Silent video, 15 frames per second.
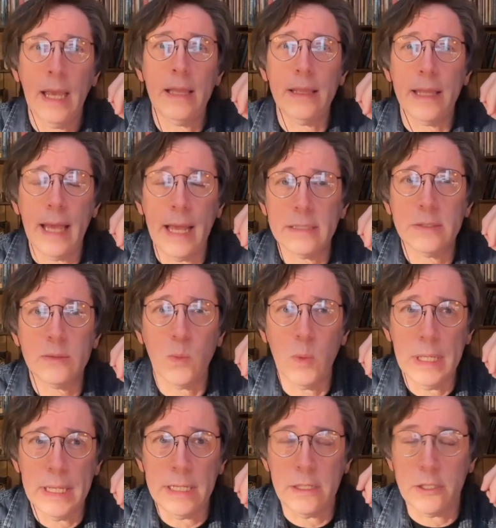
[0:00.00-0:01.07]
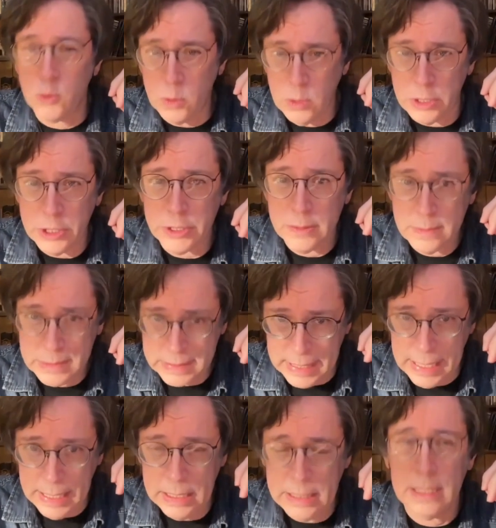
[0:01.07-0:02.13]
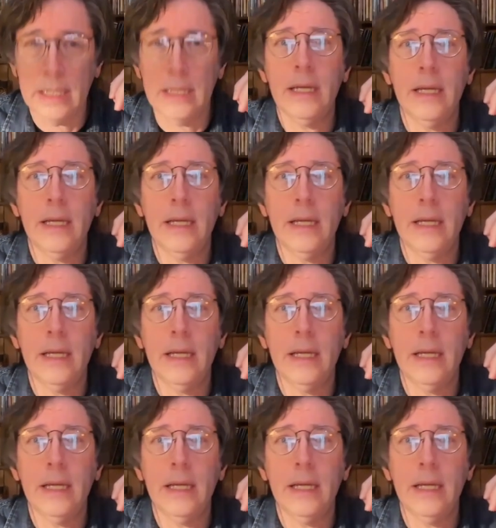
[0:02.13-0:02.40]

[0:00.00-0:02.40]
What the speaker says: And that's why George said